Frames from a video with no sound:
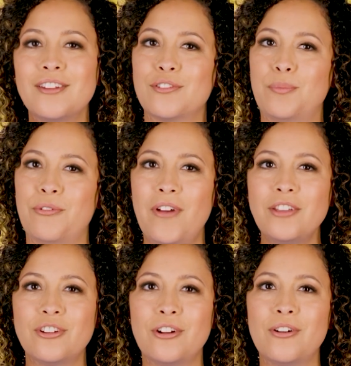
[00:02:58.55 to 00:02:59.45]
looks
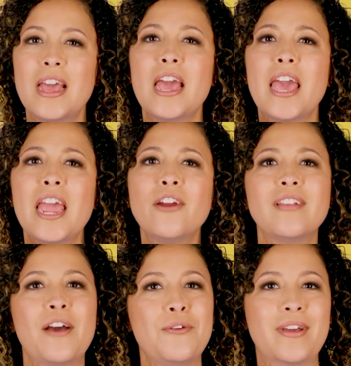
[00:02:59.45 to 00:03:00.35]
professional, here's
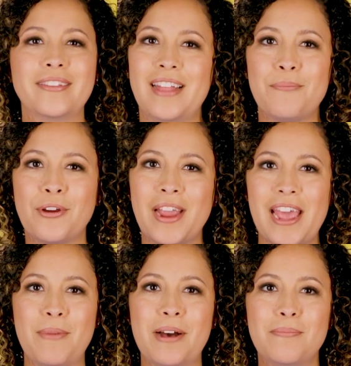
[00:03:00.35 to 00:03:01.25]
how you can step your
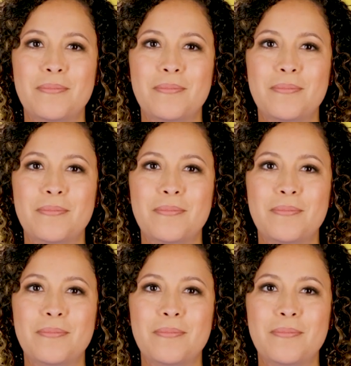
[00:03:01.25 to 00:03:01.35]
game up.